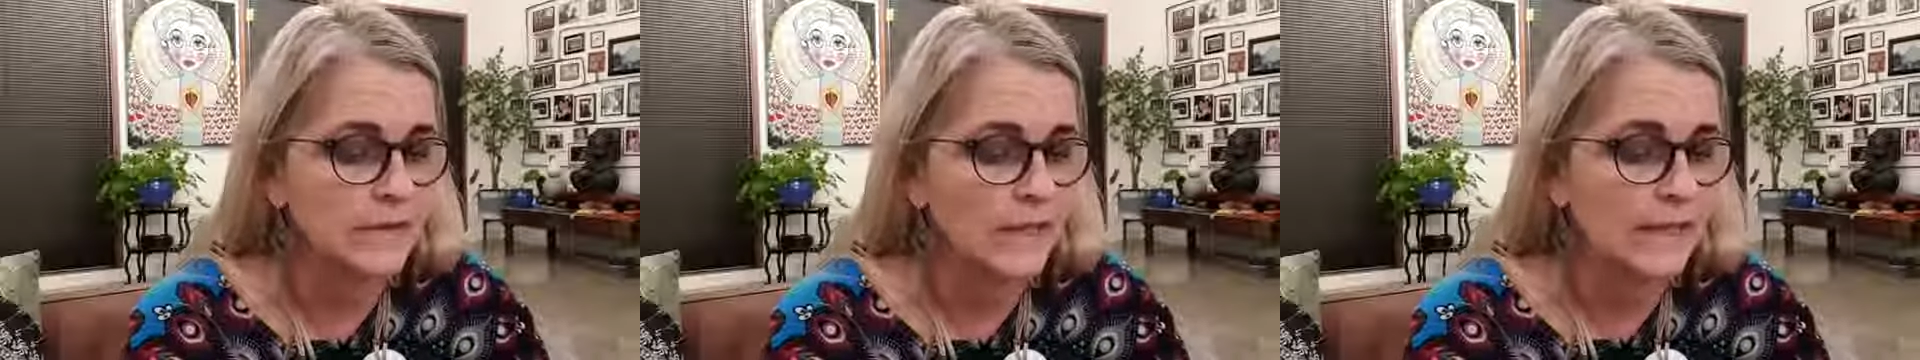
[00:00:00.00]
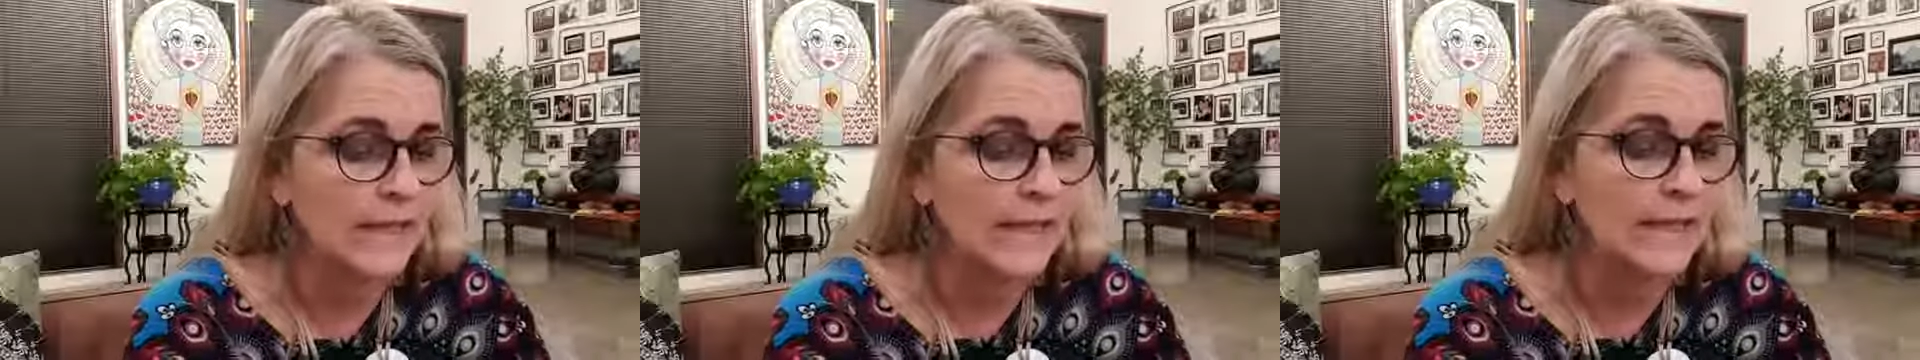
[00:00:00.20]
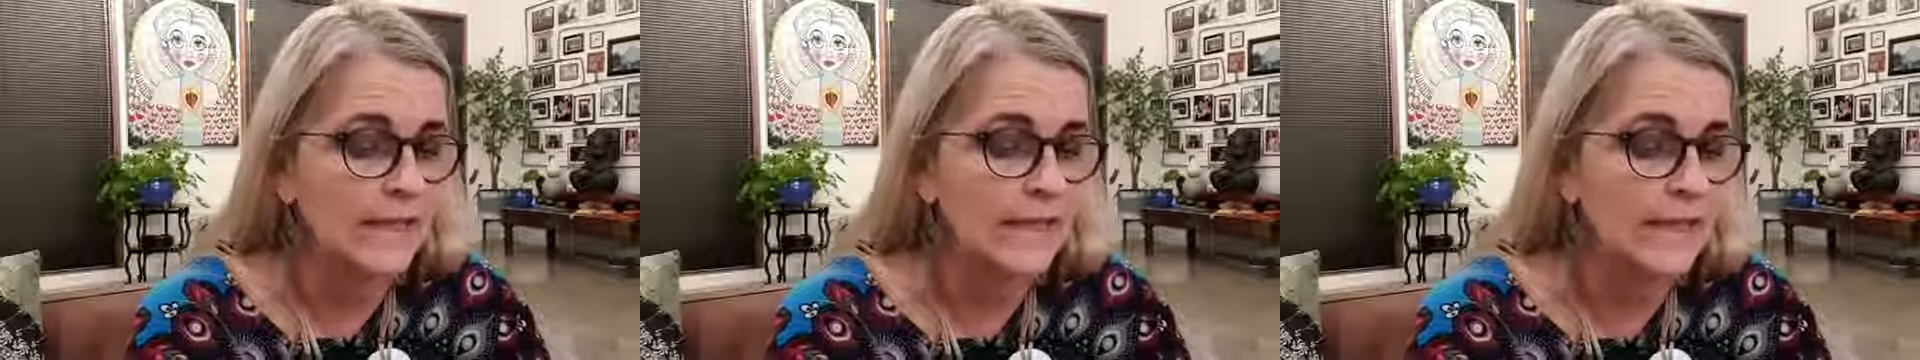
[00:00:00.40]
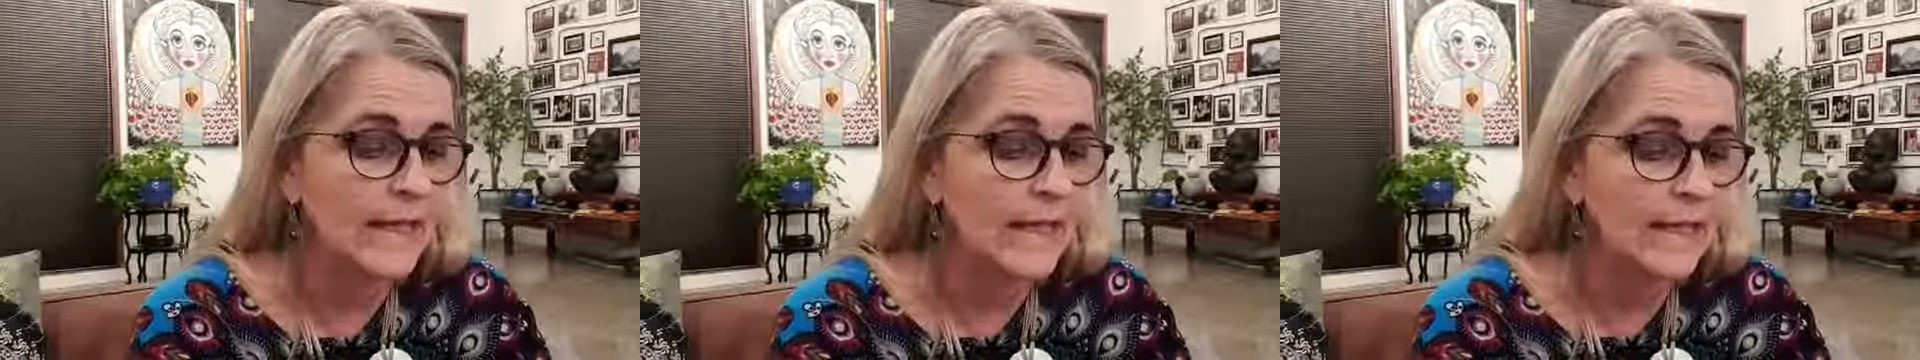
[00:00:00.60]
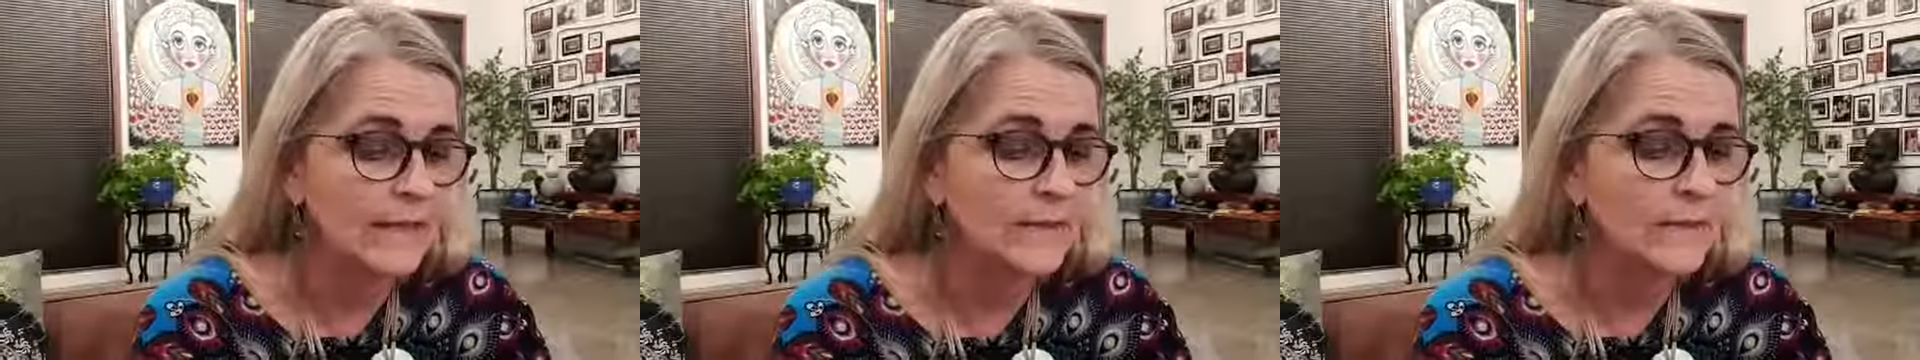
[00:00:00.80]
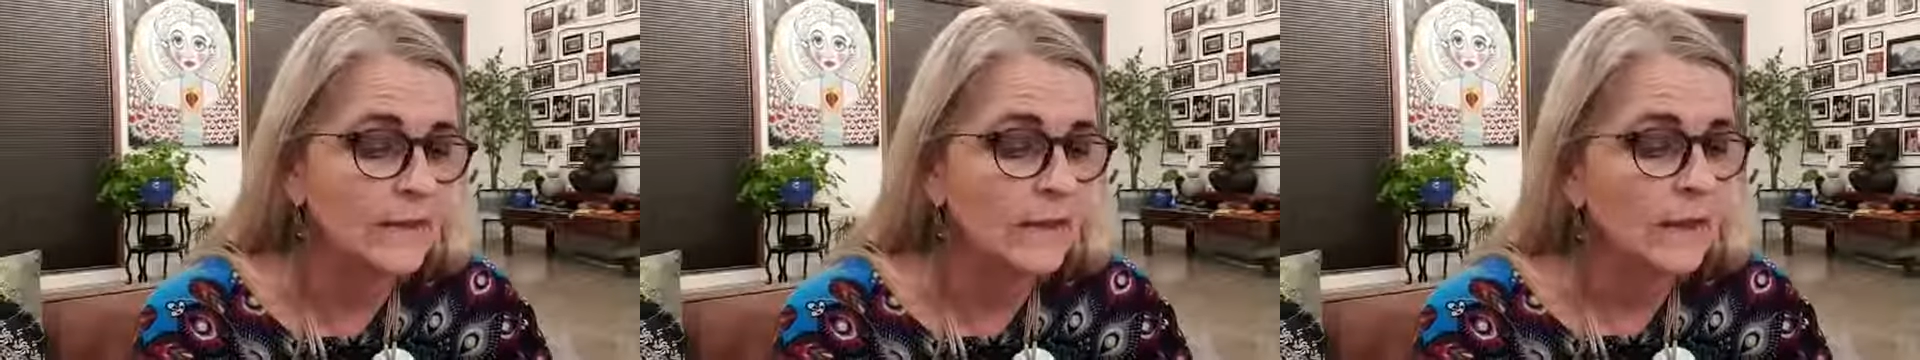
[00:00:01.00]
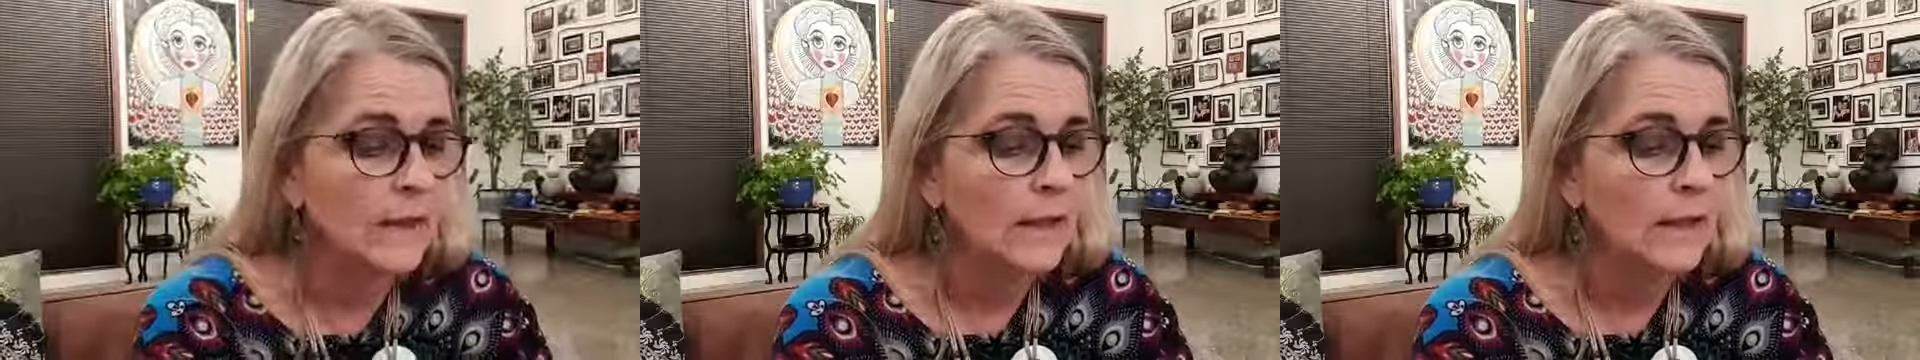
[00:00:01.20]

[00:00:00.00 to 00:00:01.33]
And in the end,